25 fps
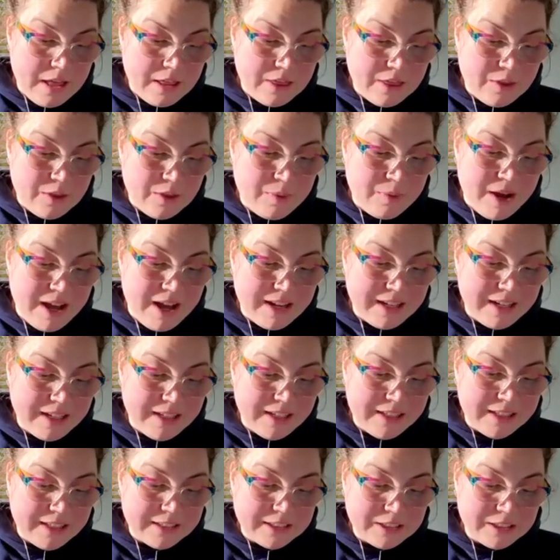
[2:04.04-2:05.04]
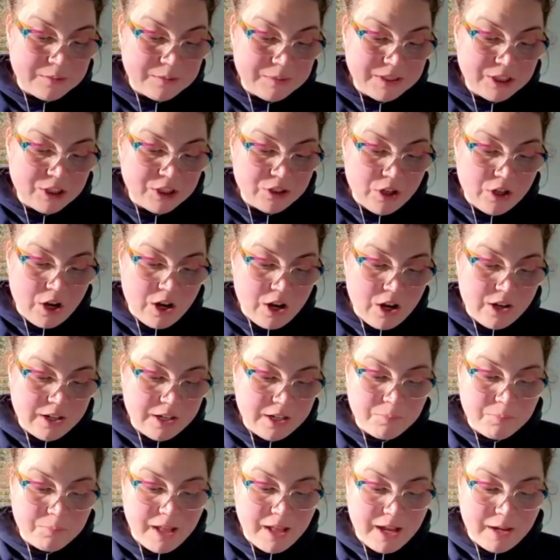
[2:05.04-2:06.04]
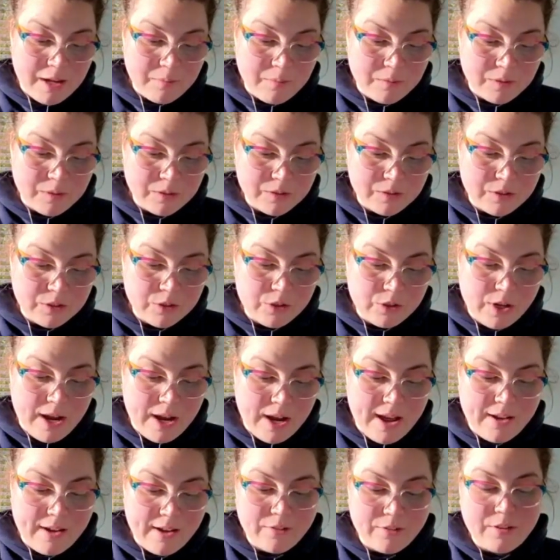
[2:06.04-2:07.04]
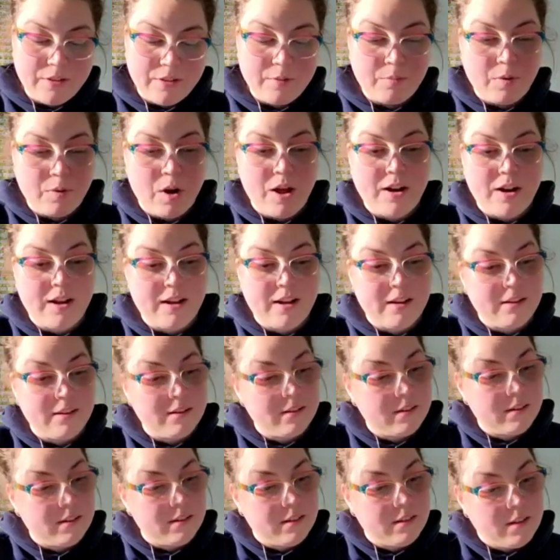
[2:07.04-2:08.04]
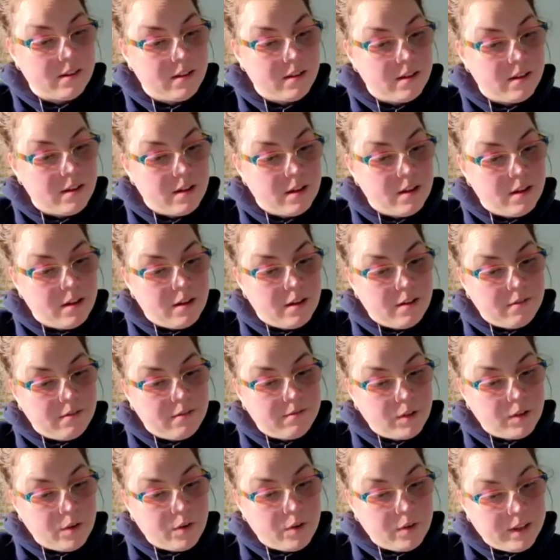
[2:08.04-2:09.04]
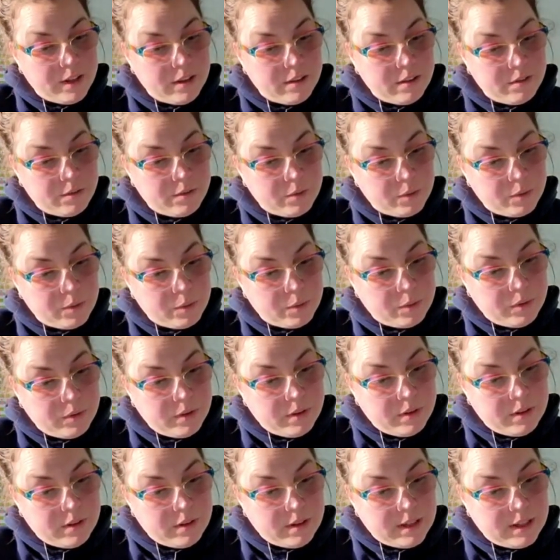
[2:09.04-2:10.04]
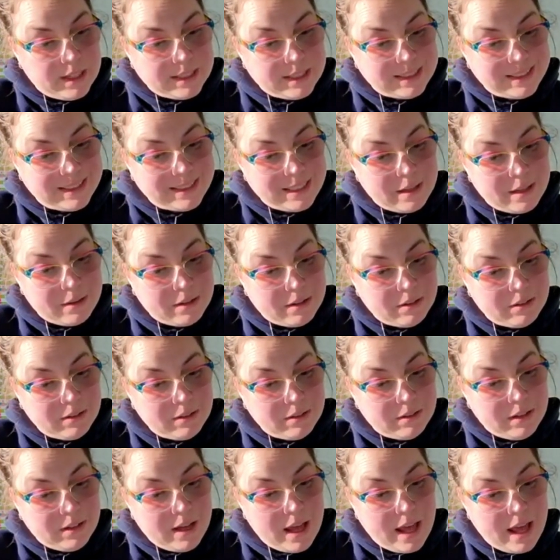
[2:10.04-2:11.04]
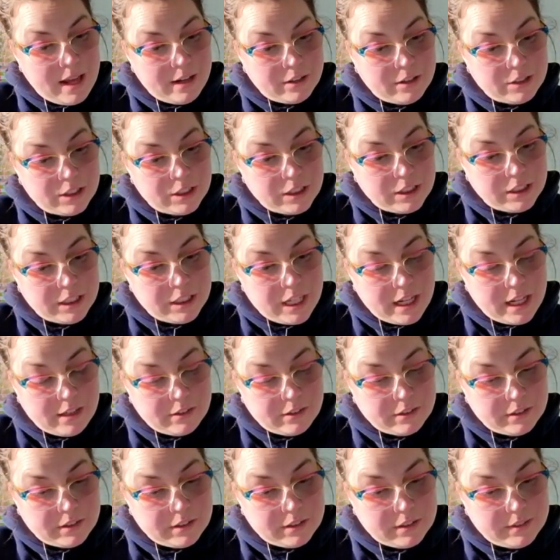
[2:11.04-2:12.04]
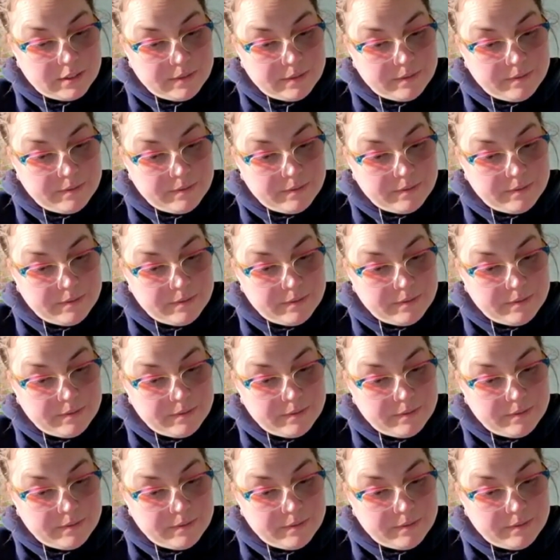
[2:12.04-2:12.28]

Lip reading: The body needs to be strong and pliable to ground the prana, flowing through its subtle energy channels.